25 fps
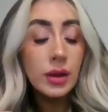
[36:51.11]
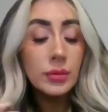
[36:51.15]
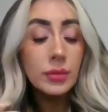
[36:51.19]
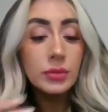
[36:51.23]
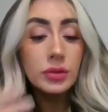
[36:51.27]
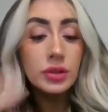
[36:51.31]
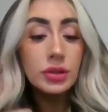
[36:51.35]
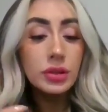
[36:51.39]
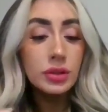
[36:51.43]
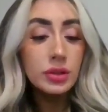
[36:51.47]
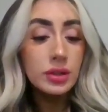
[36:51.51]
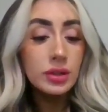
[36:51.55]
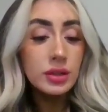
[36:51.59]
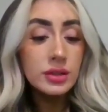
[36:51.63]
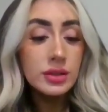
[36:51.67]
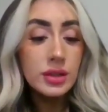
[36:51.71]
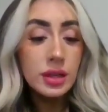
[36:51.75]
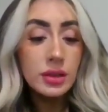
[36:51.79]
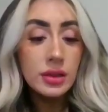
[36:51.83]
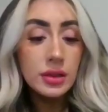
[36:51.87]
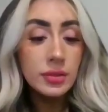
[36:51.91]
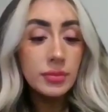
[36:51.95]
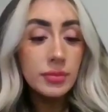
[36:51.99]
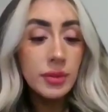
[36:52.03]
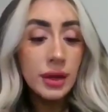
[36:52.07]
I'm sure there's
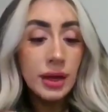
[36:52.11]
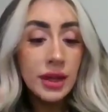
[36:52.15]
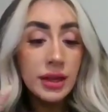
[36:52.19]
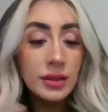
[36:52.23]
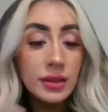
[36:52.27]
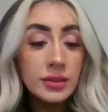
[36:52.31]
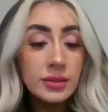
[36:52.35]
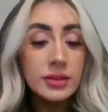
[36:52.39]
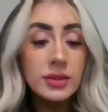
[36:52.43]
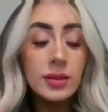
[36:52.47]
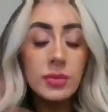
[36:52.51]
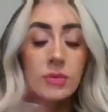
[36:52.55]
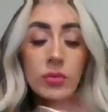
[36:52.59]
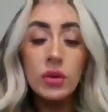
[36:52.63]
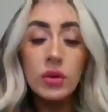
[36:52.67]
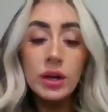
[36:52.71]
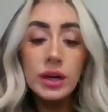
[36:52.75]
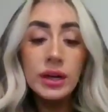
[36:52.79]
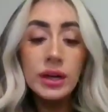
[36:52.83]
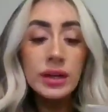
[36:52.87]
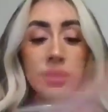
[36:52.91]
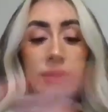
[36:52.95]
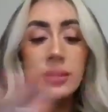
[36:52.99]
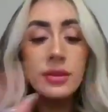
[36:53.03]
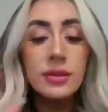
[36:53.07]
other men somewhere
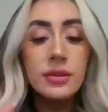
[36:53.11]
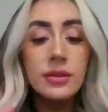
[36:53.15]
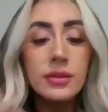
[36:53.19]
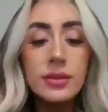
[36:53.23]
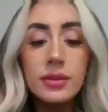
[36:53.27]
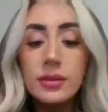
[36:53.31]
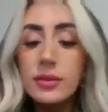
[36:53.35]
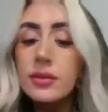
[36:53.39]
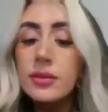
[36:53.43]
in